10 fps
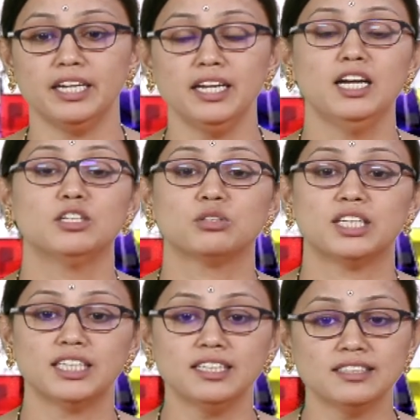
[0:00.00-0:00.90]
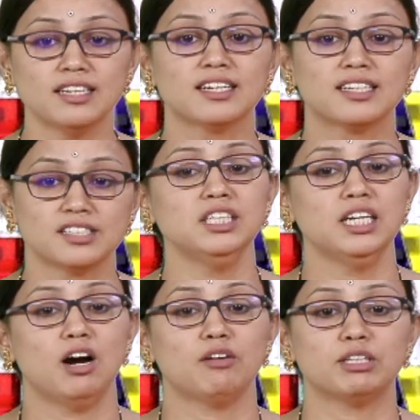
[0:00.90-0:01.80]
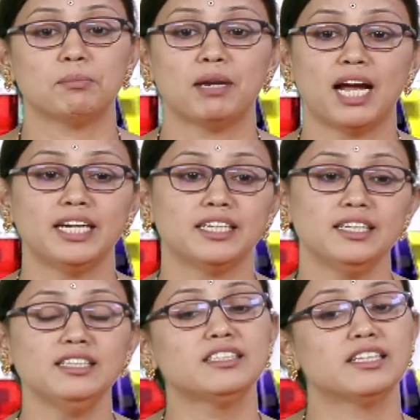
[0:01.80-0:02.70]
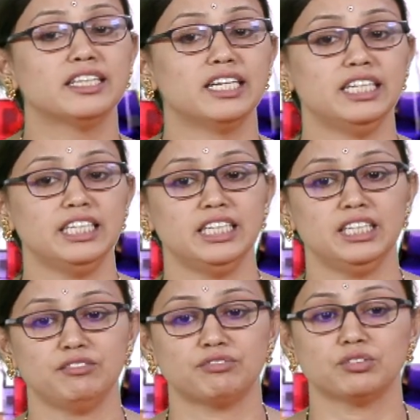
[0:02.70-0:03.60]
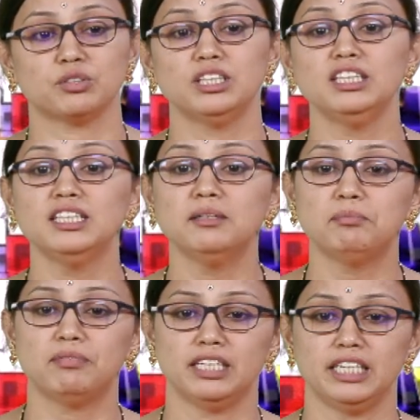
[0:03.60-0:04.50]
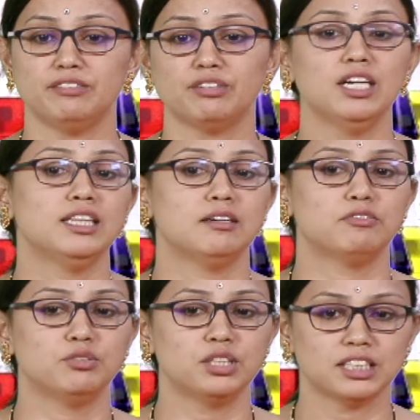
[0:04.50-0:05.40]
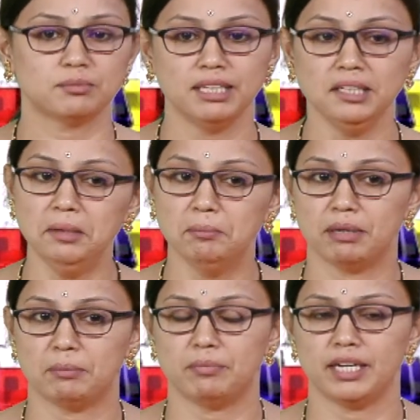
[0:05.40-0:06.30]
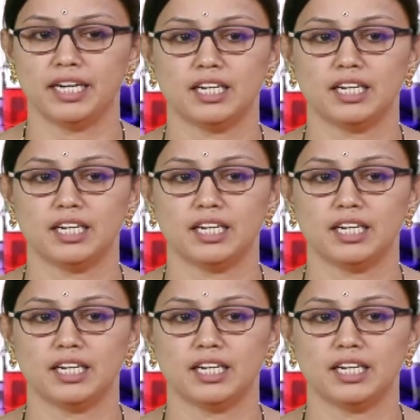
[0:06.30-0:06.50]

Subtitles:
So, that is kitchen of the plant is the leaf. So, in the leaf the food is being prepared.